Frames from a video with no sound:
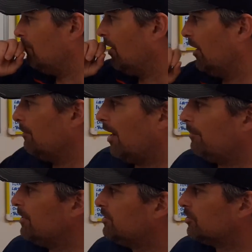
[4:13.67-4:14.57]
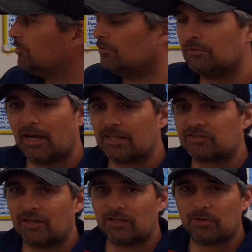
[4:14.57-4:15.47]
I'm happy to answer
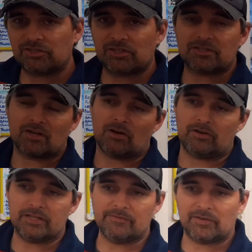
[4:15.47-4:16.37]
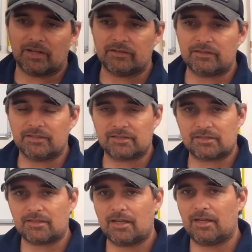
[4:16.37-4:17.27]
any questions, or even on this,
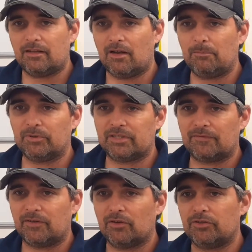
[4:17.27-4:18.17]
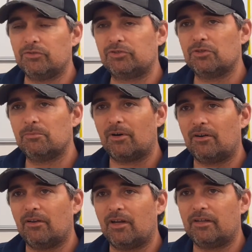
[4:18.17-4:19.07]
I'll put this video on YouTube or
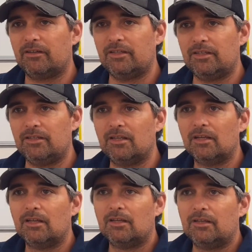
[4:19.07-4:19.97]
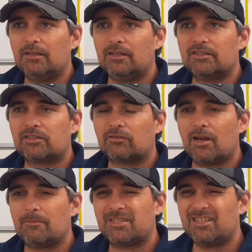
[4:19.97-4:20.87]
on the
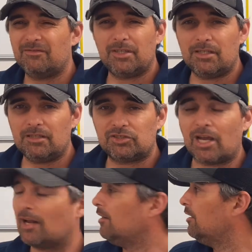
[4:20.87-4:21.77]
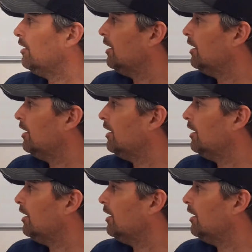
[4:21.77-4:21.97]
Instagram TV channel.